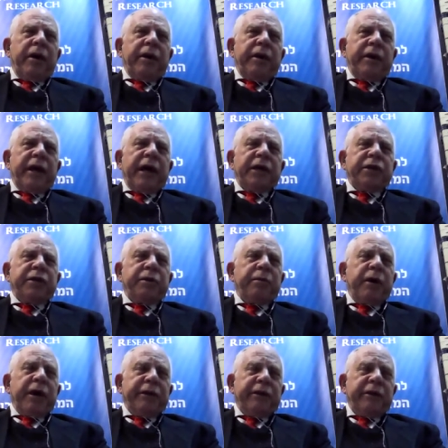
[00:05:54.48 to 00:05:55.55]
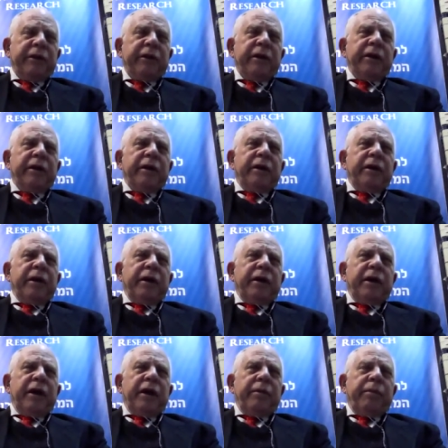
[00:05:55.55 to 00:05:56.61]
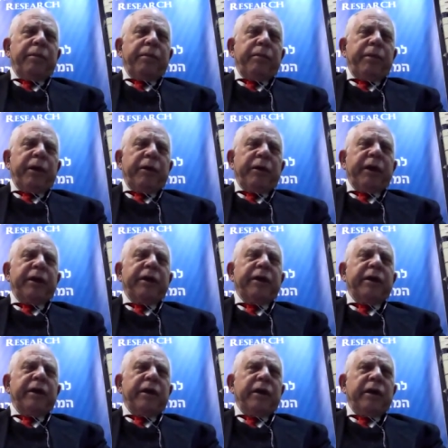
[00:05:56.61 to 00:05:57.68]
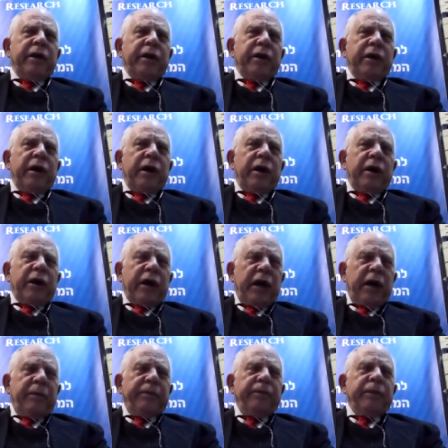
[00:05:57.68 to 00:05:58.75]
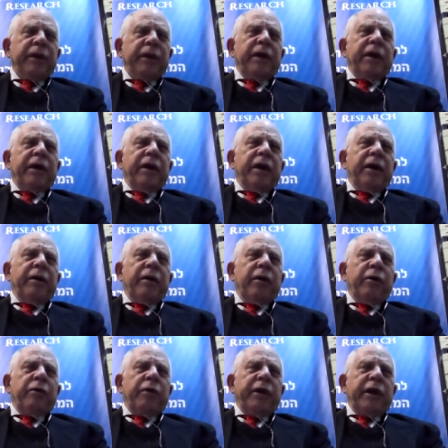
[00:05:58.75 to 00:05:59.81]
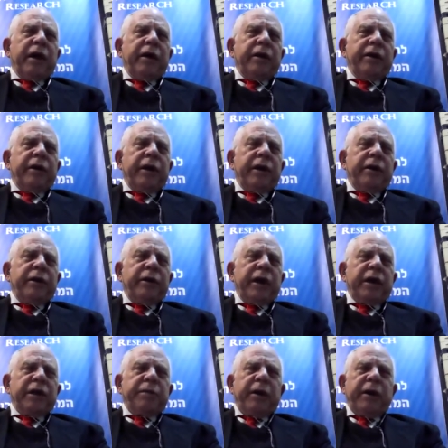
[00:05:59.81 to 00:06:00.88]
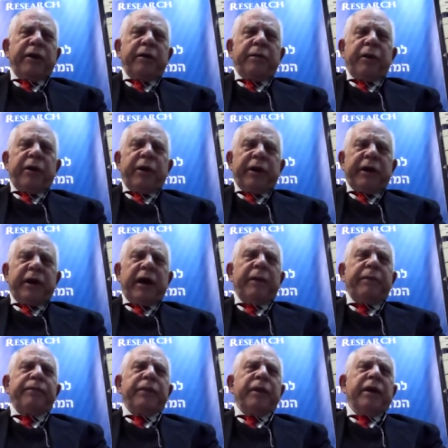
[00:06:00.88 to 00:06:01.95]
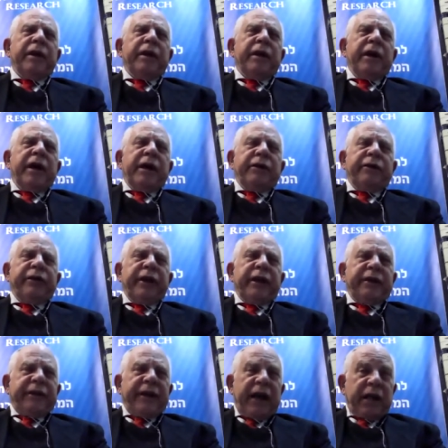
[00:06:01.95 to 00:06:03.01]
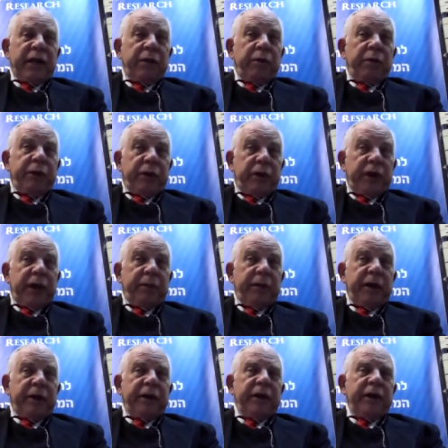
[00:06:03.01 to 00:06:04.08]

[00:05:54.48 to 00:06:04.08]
dash monitor period com, UNRWA dash monitor period com. You'll see exactly what we're talking about